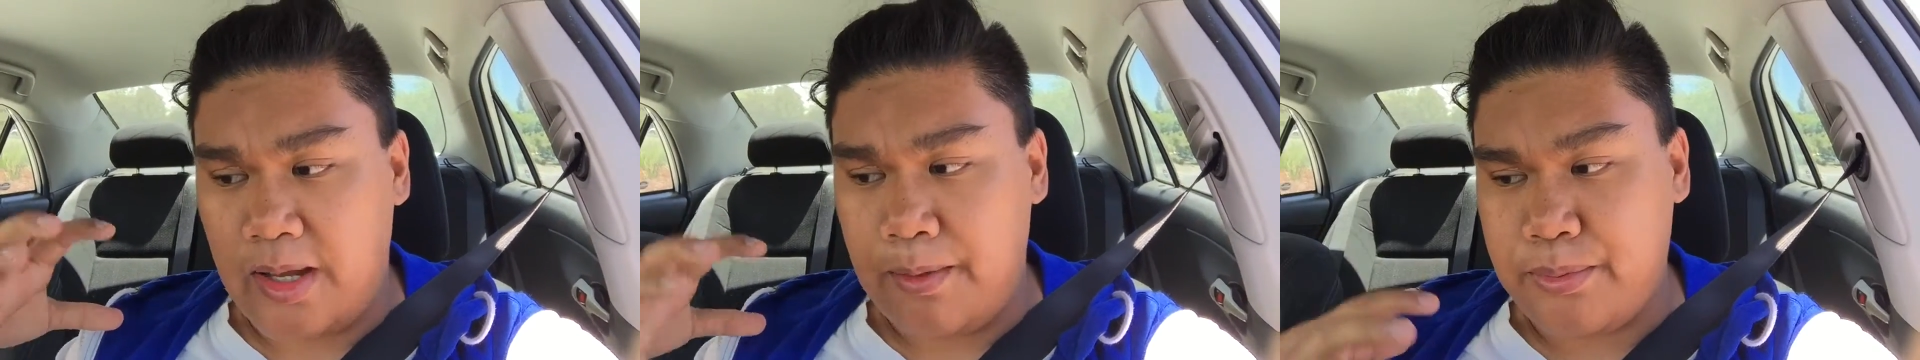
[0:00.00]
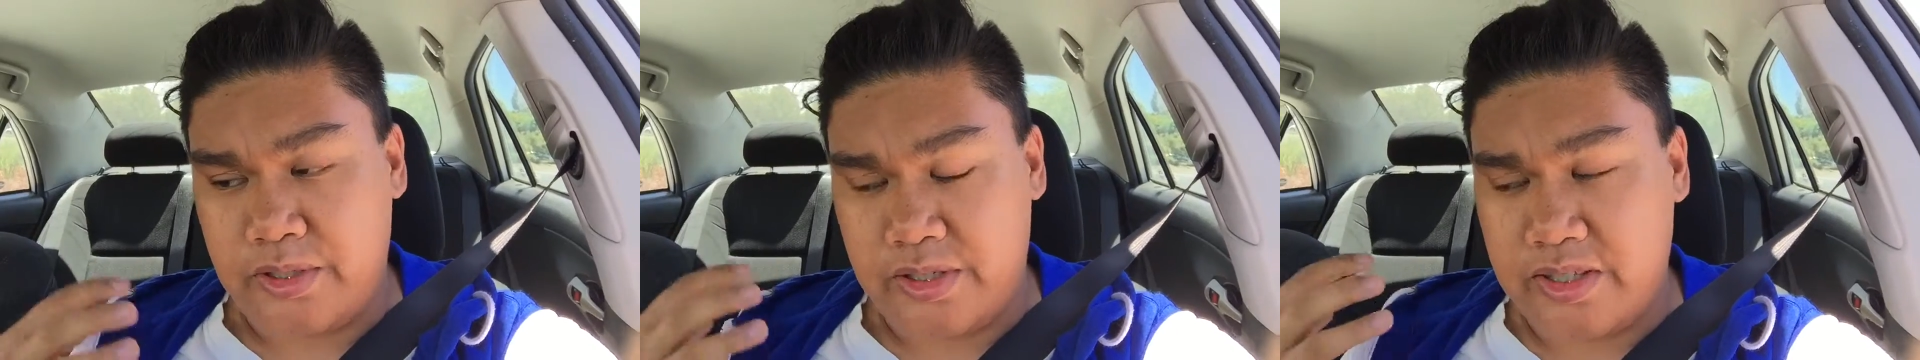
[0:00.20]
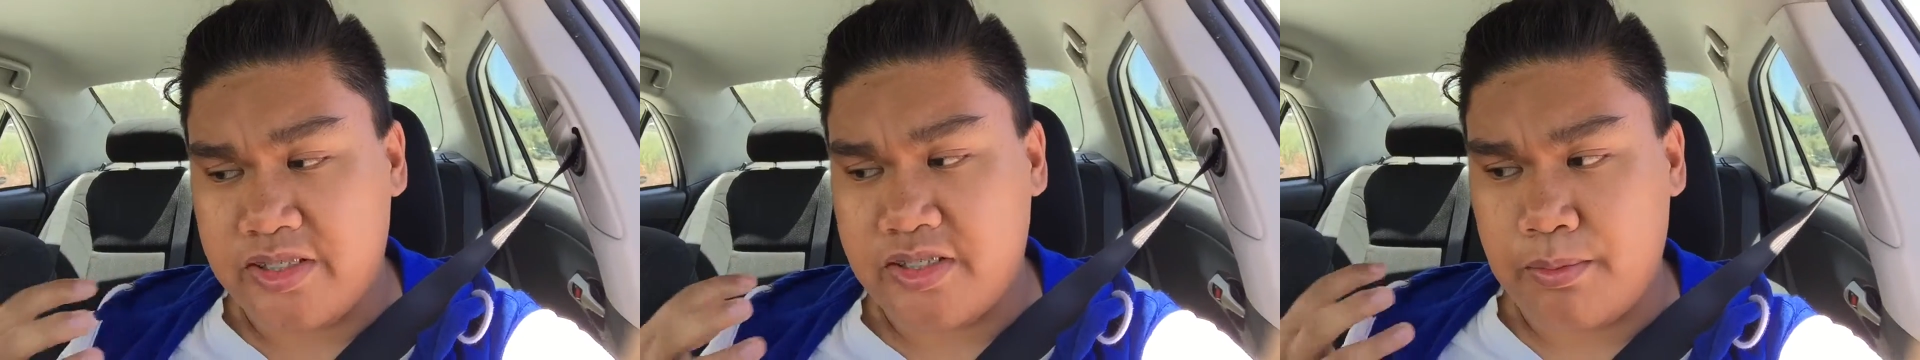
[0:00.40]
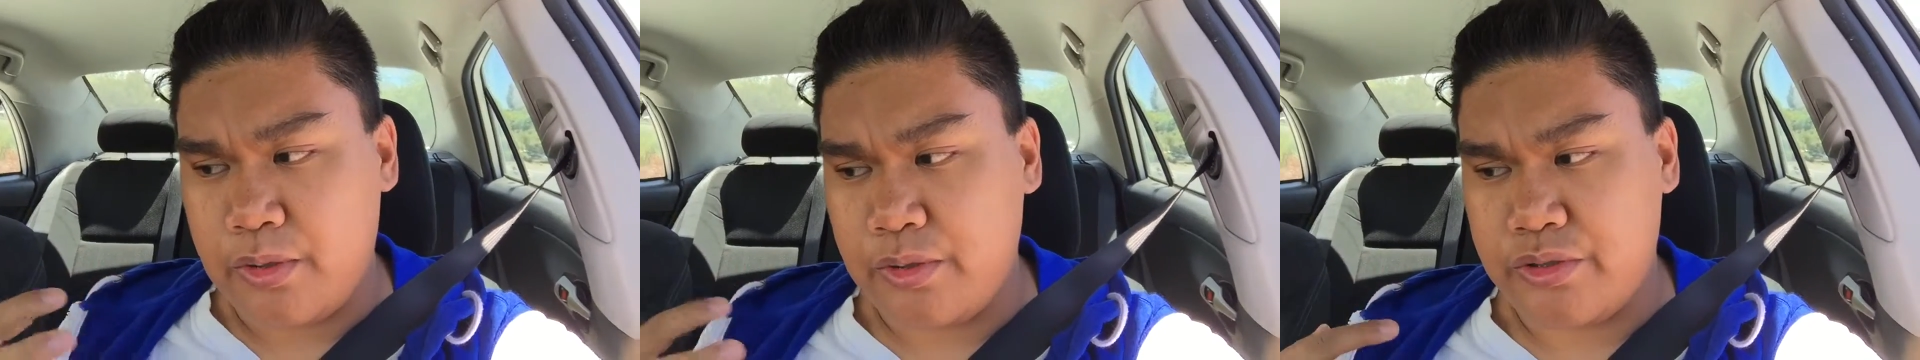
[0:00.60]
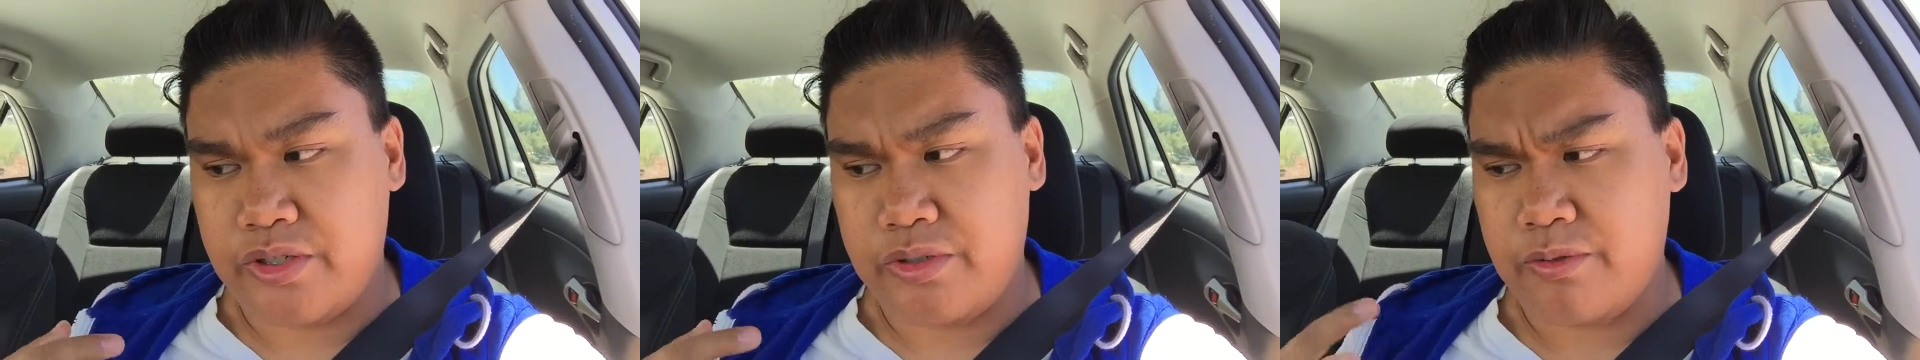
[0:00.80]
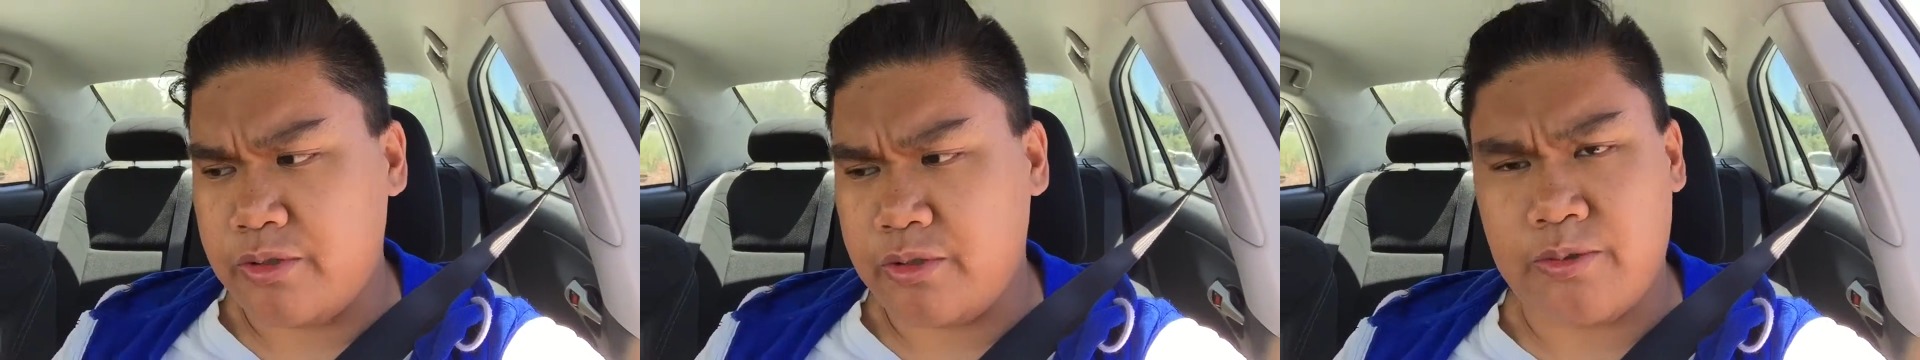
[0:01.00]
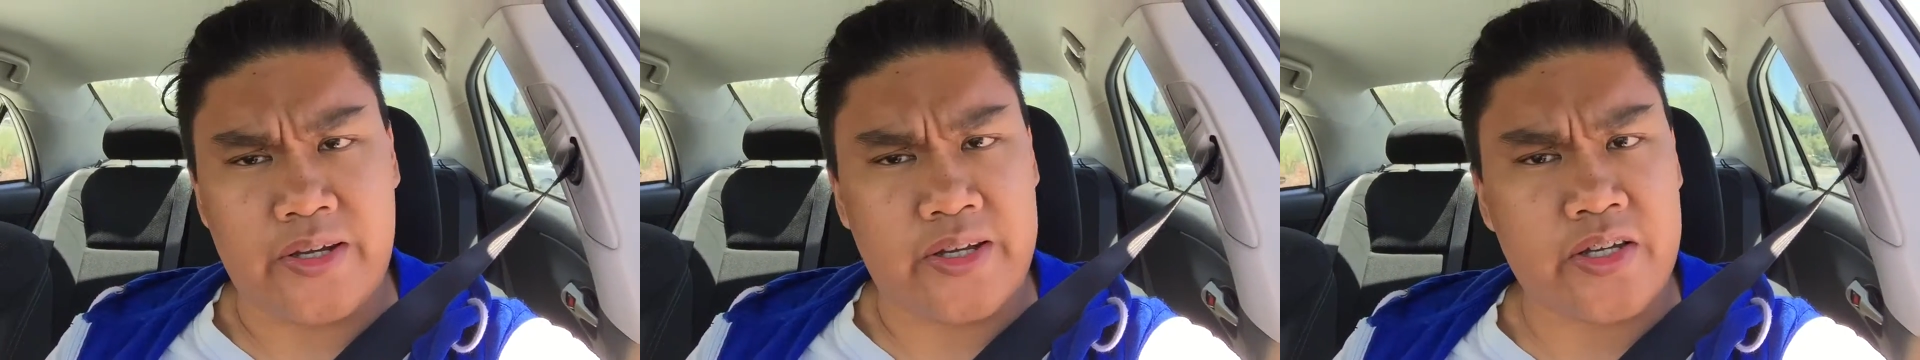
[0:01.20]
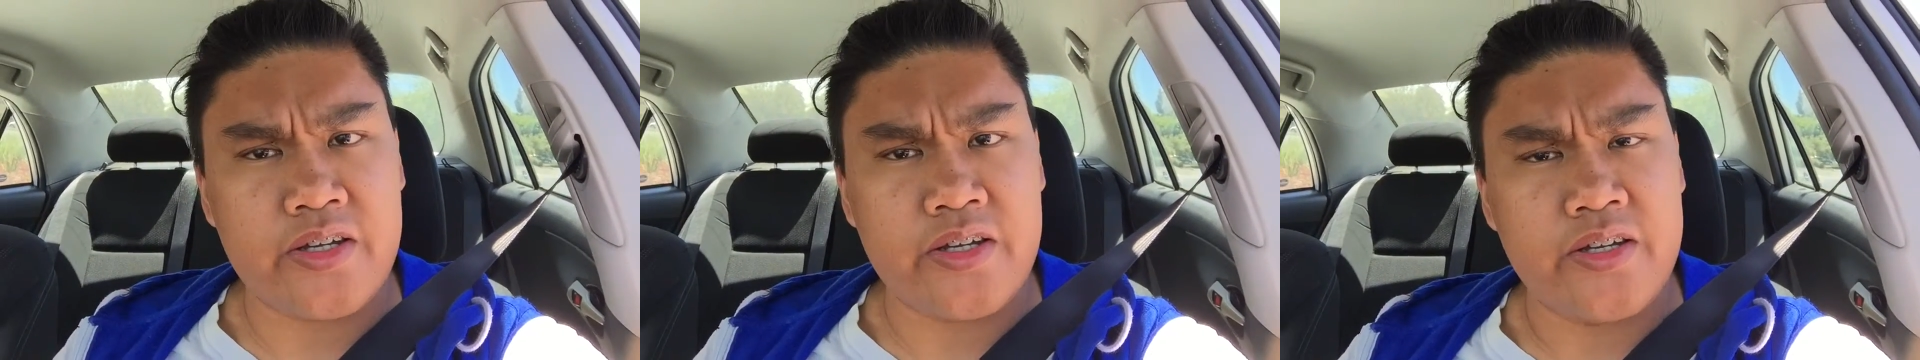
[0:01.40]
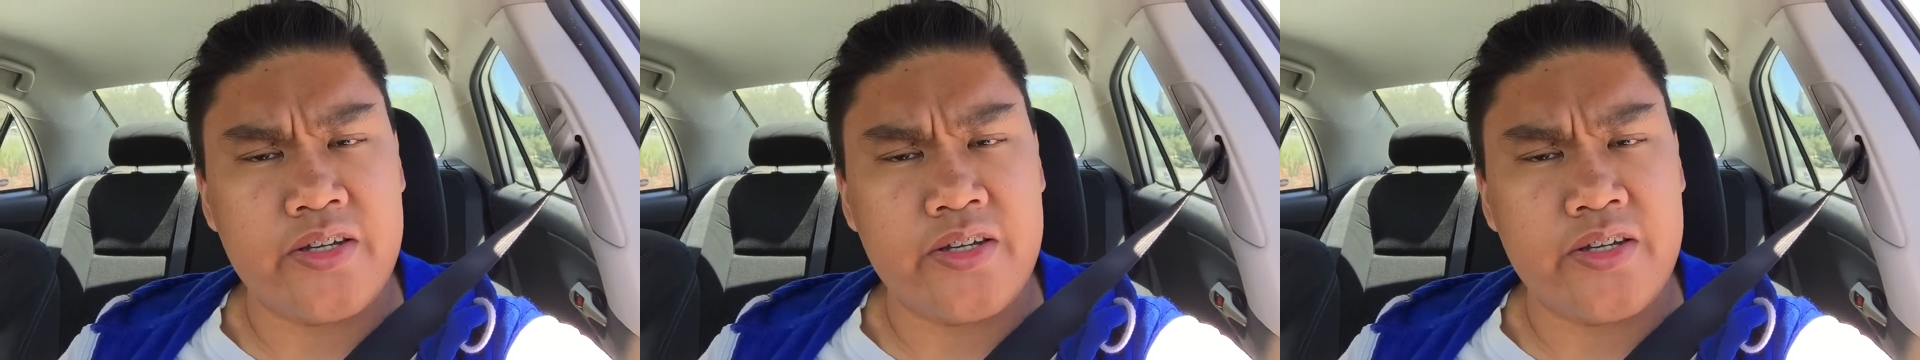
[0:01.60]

capture this emotion real quick,